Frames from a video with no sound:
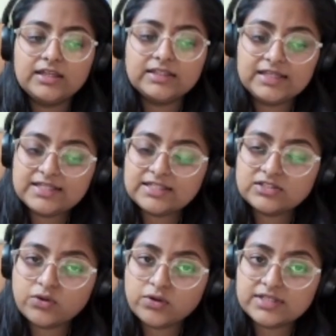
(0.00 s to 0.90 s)
These
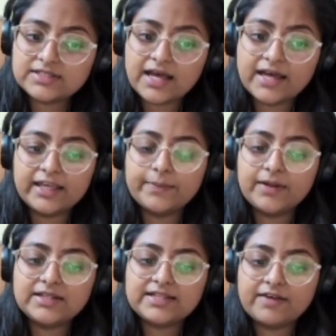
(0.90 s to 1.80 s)
resources
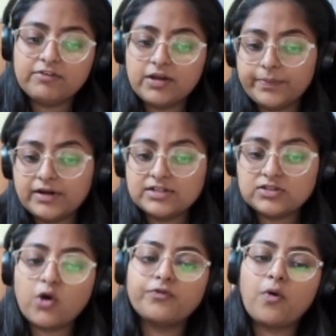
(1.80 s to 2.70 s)
enables developers of